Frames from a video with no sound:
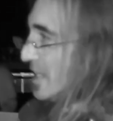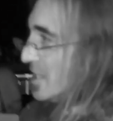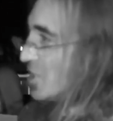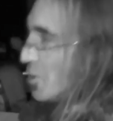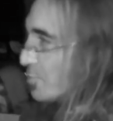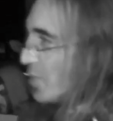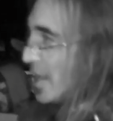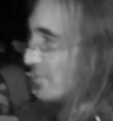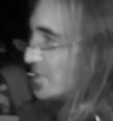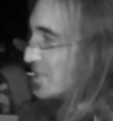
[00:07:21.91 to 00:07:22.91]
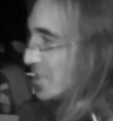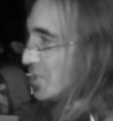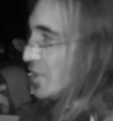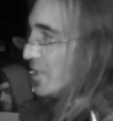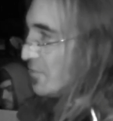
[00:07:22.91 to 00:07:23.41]
his own private
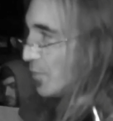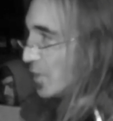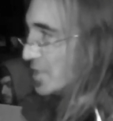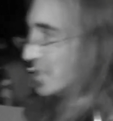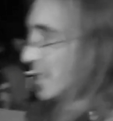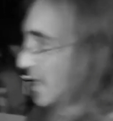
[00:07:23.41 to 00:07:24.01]
security force